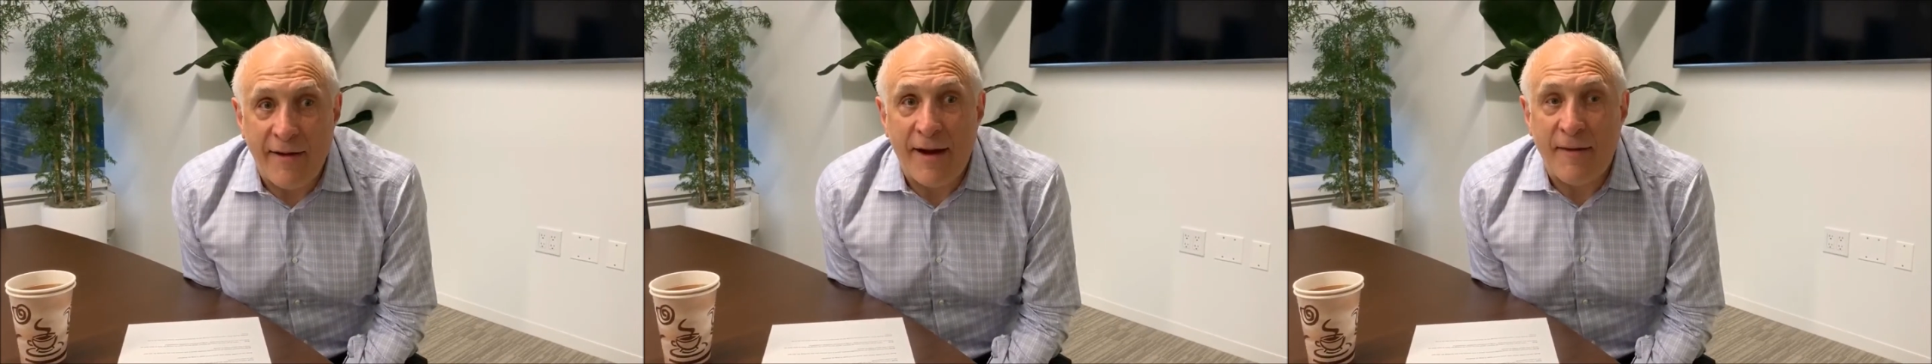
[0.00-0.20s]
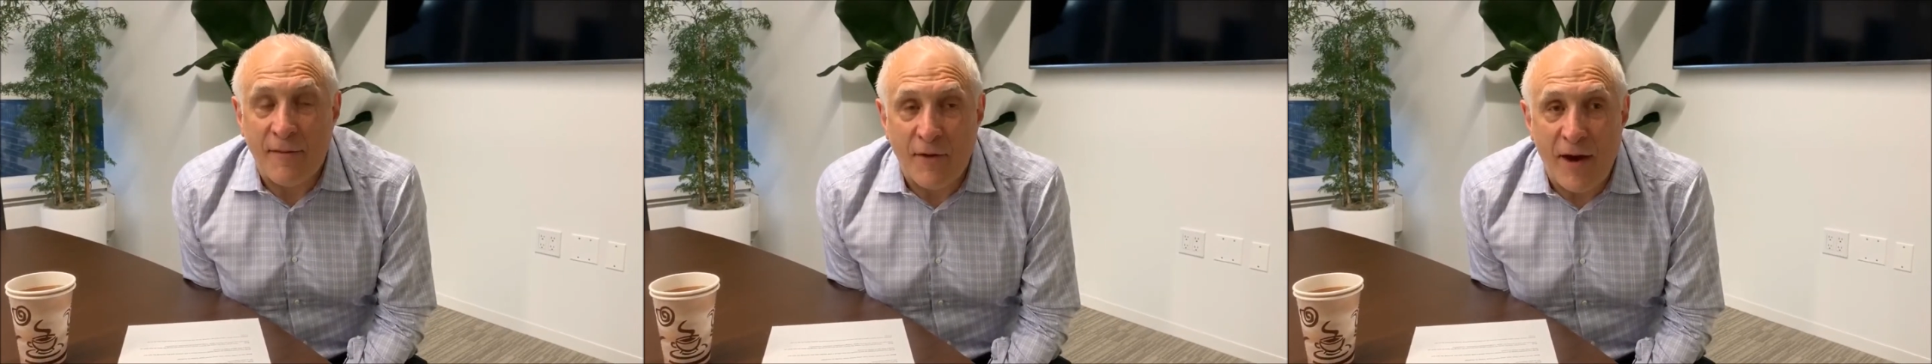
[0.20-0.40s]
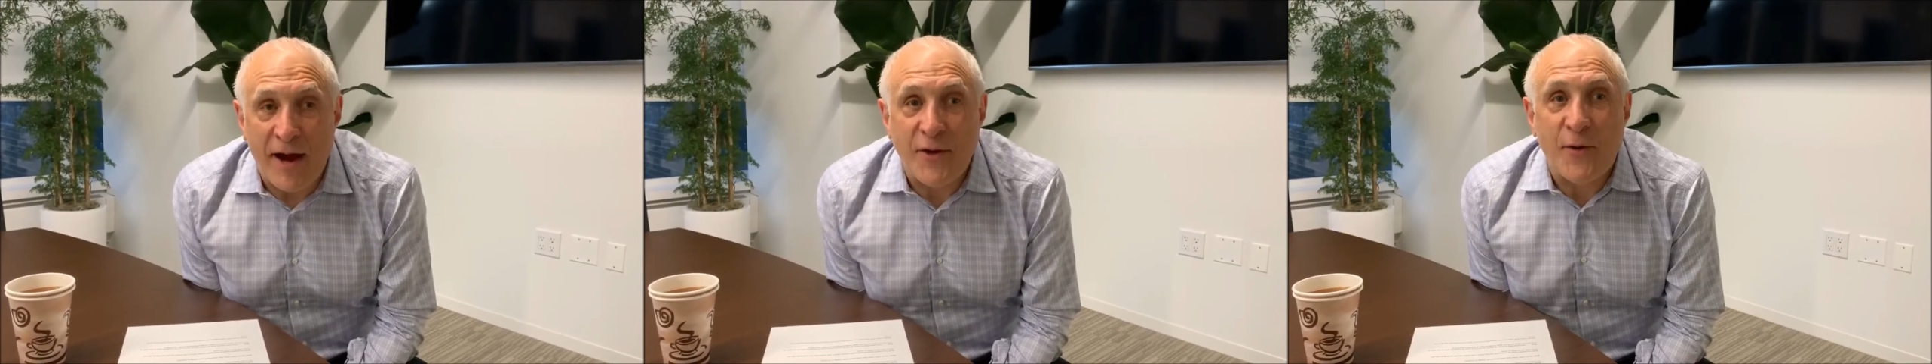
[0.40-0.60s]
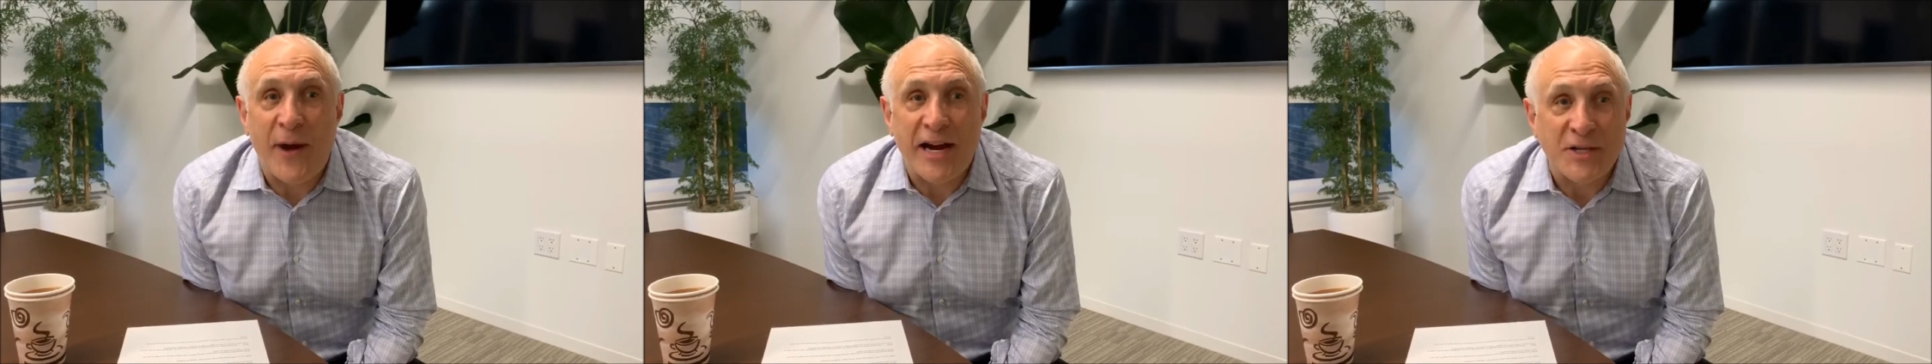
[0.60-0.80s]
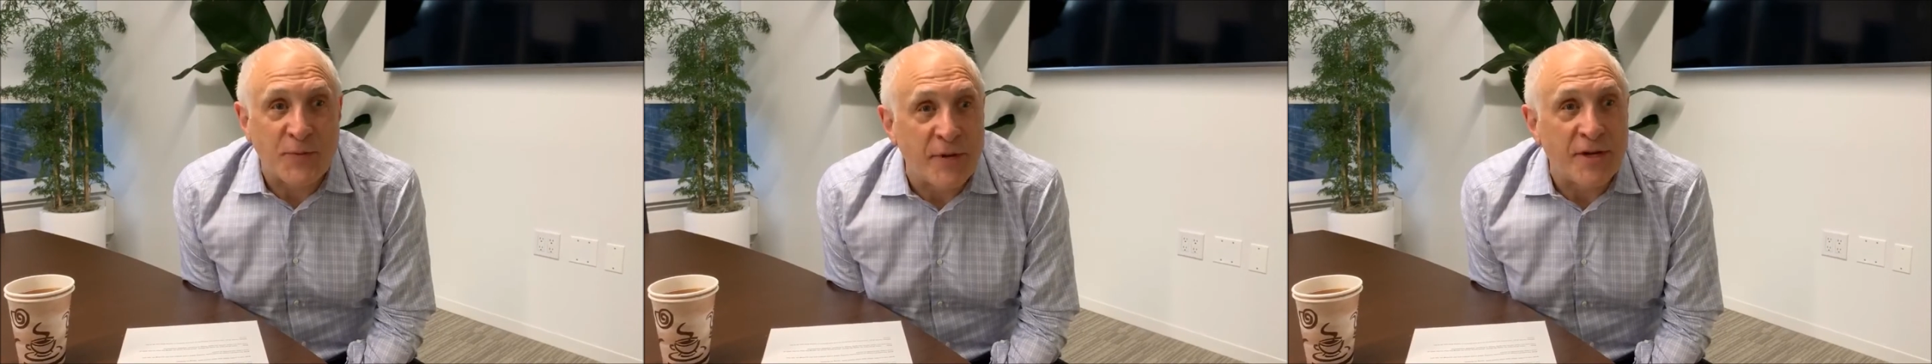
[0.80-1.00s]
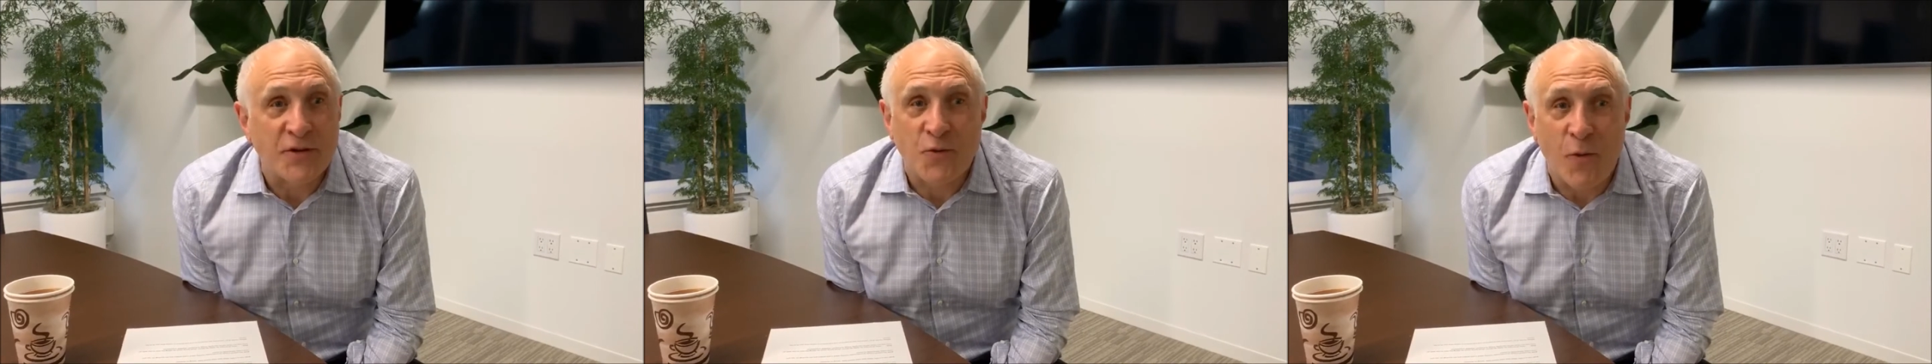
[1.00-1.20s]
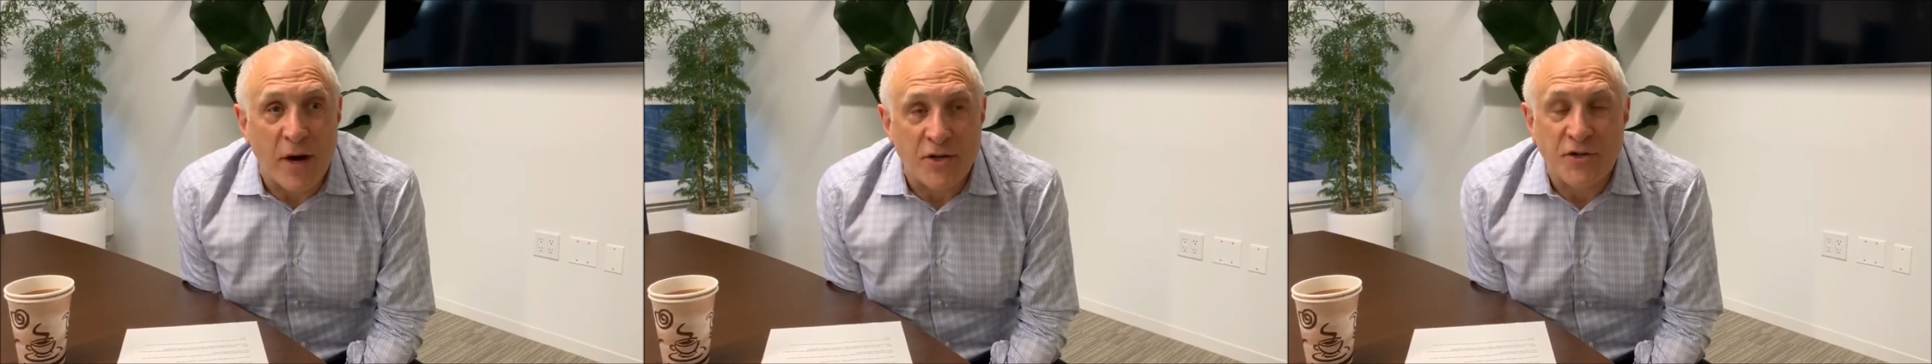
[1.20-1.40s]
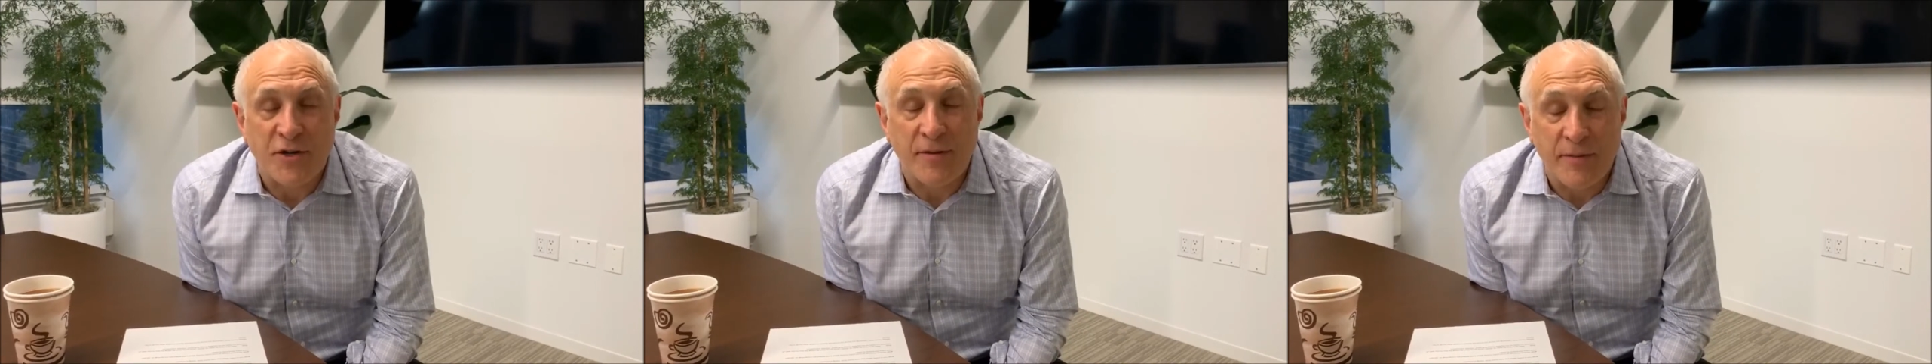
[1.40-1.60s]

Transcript: I'm glad you asked me this question